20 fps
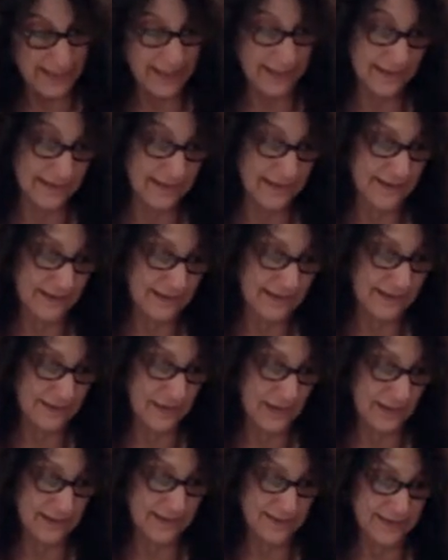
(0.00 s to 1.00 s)
and in an
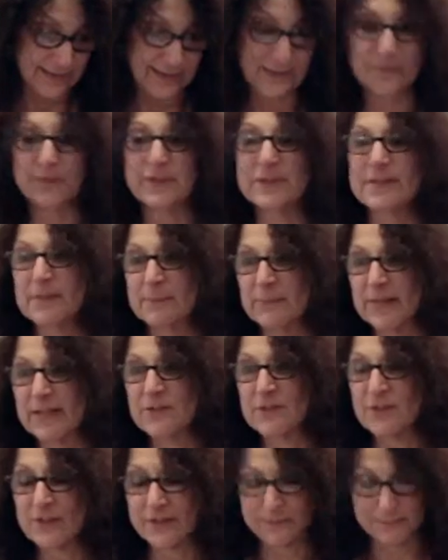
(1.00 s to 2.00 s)
entirely different
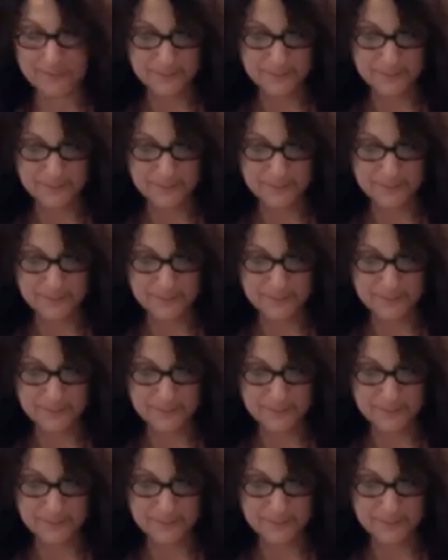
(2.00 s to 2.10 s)
dimension.